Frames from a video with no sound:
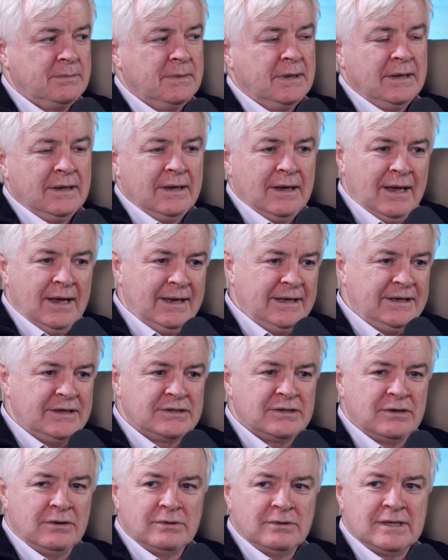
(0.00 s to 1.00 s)
him, and he
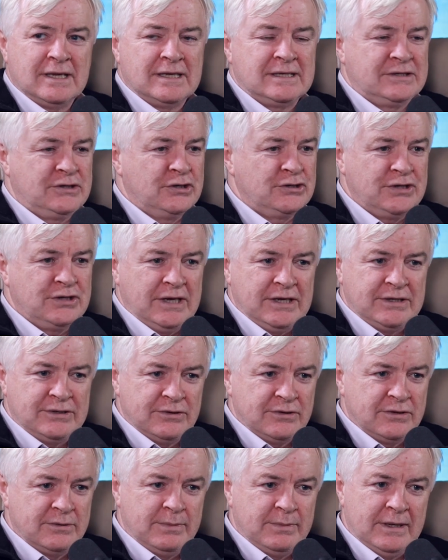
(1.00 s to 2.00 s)
just goes, "It's just
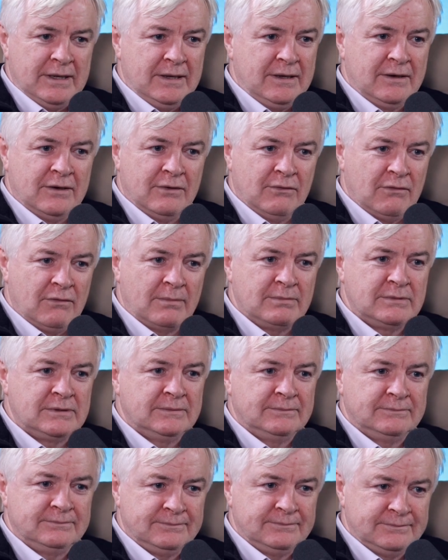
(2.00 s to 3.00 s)
easier to be
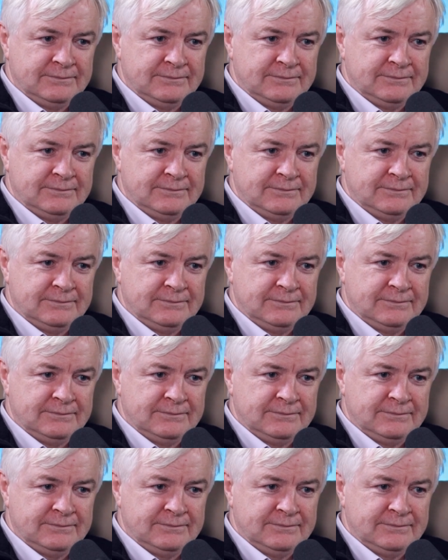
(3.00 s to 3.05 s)
corrupt."